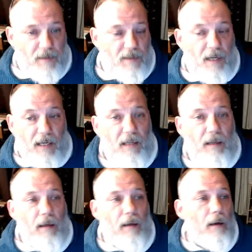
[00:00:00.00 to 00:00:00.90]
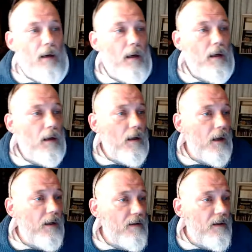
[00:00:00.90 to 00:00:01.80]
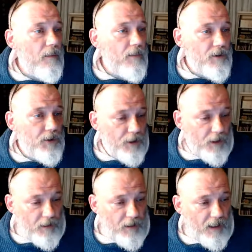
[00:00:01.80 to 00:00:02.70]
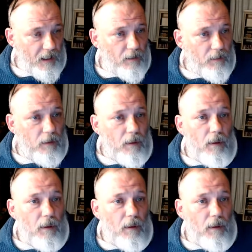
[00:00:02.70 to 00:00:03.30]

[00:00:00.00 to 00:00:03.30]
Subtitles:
to say. I think I'm going to shut her down.